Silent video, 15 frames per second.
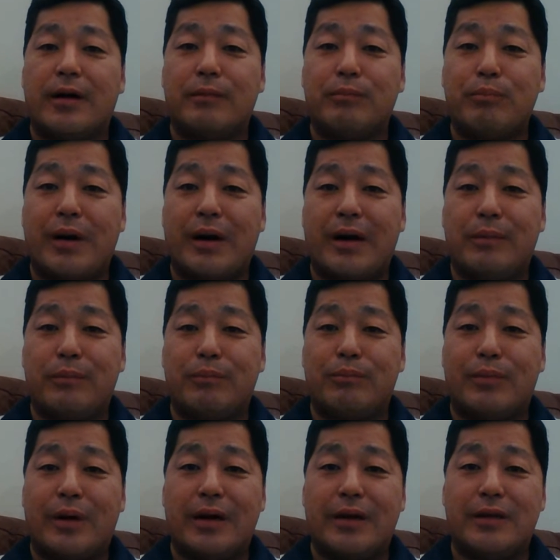my
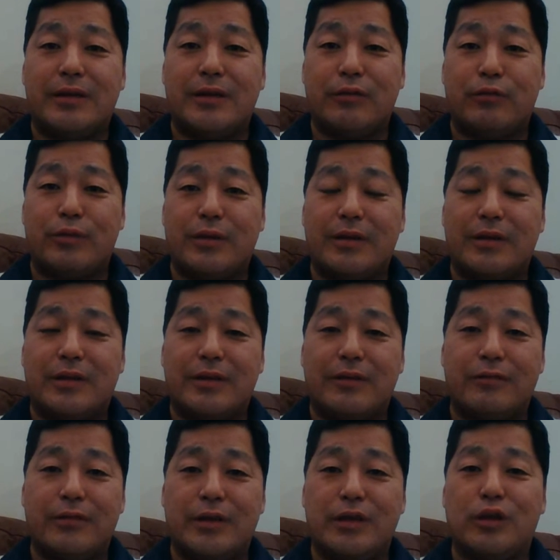different
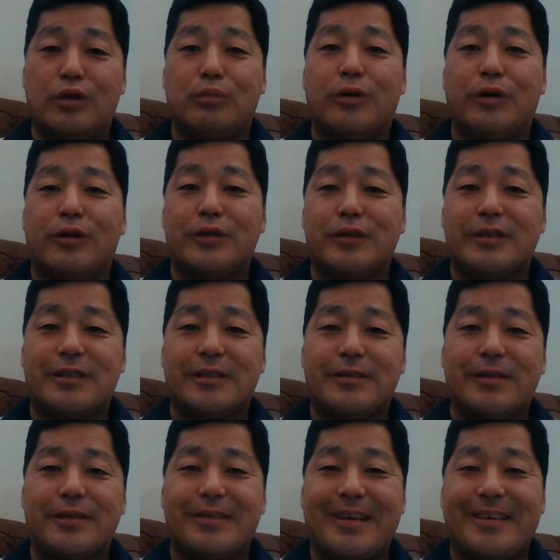video posts.
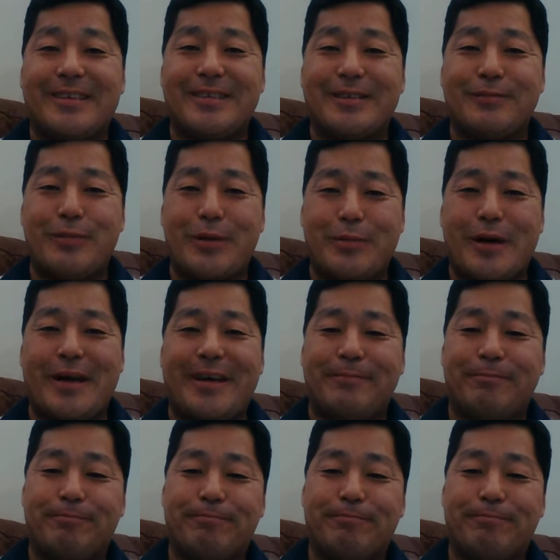Thanks. Bye-bye.